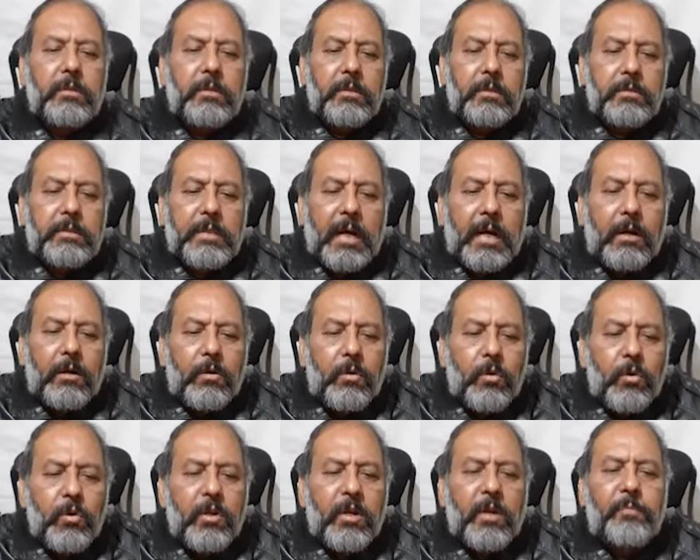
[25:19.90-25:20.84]
the
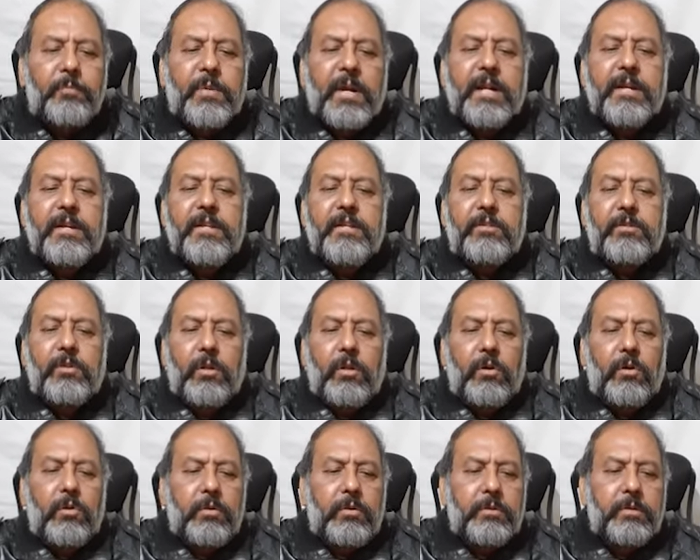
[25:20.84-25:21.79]
oral
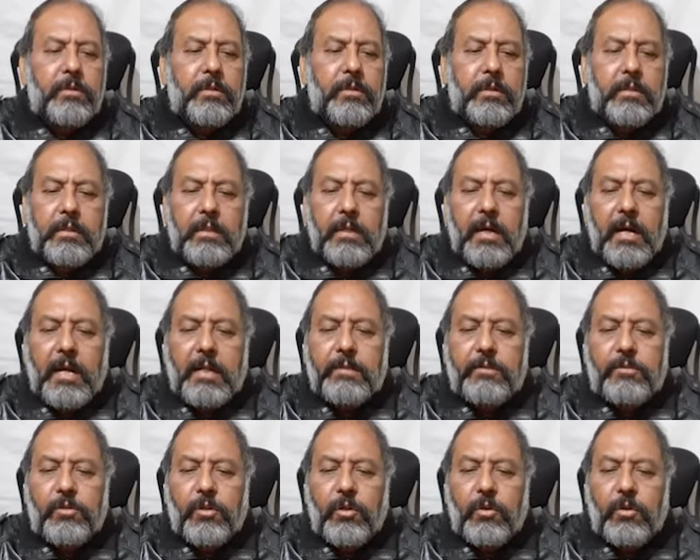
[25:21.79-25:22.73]
prednisolone
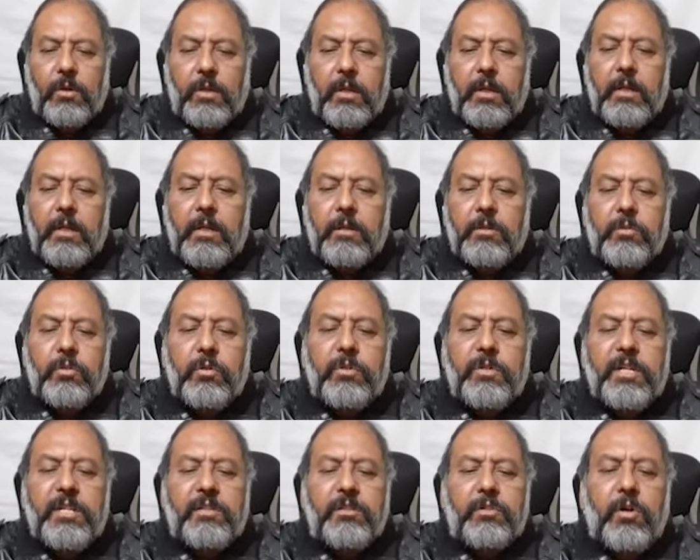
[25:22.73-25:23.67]
also to
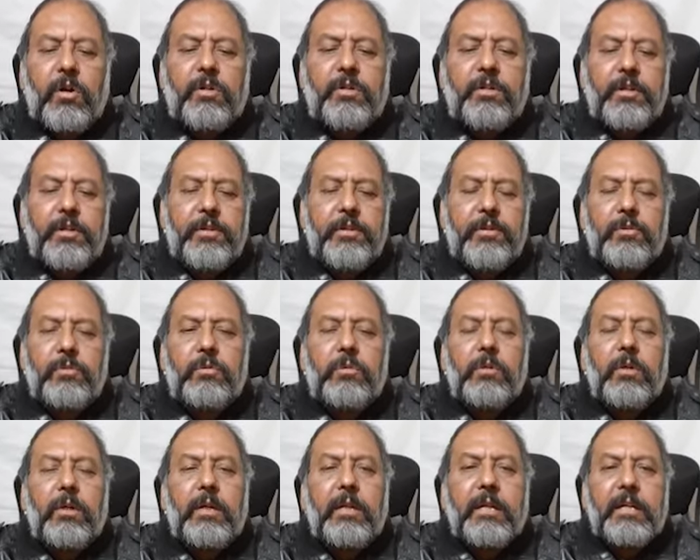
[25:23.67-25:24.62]
discontinue,
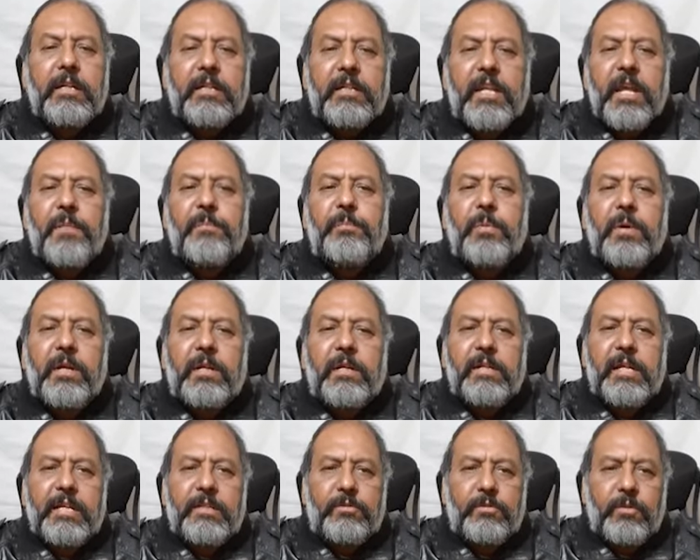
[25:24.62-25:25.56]
taper
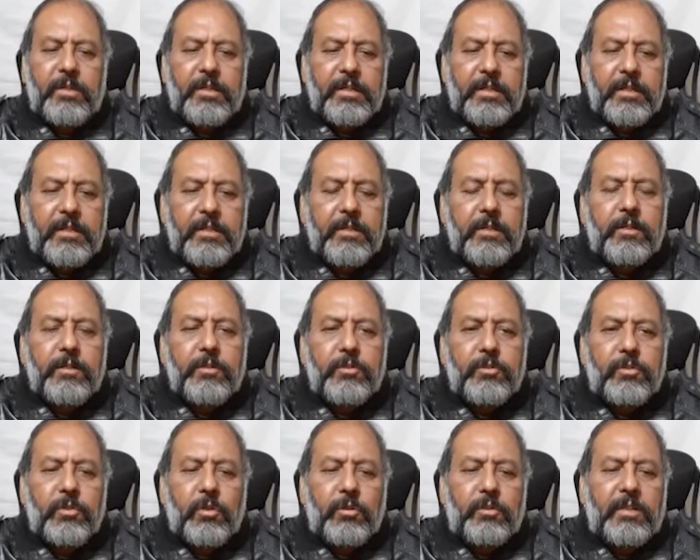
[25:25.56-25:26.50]
gradually
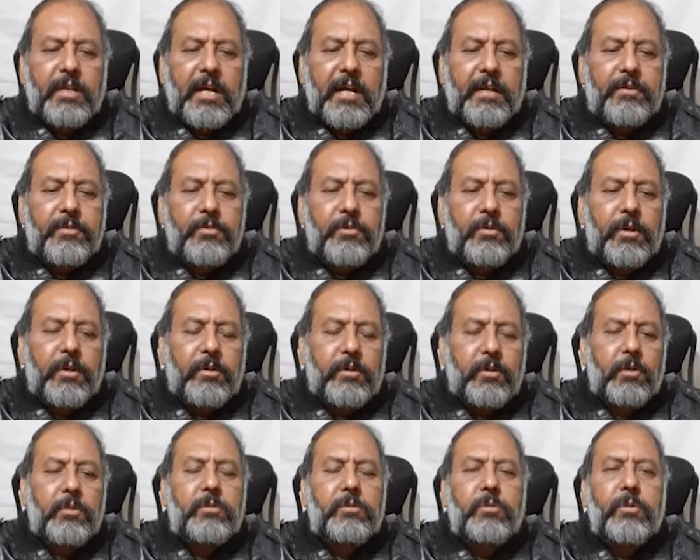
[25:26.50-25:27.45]
so that you are
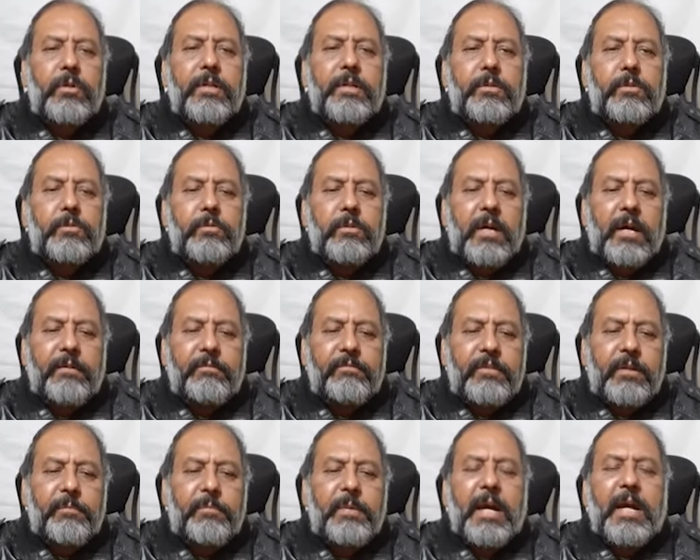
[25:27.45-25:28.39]
not going to have
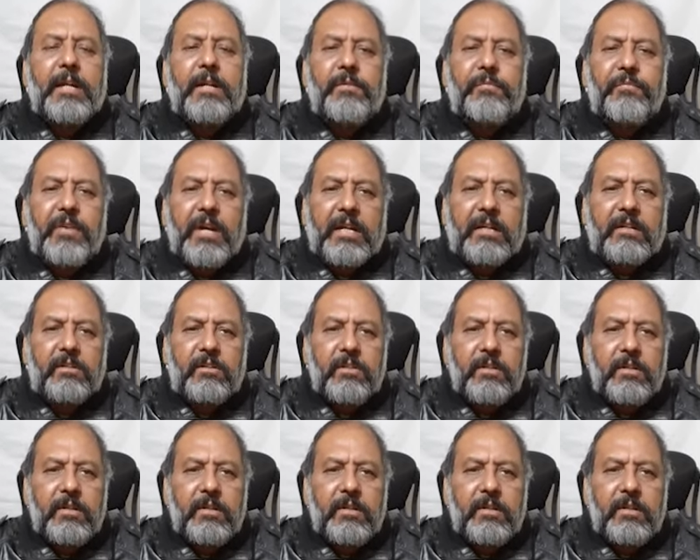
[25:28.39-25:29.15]
the bad effect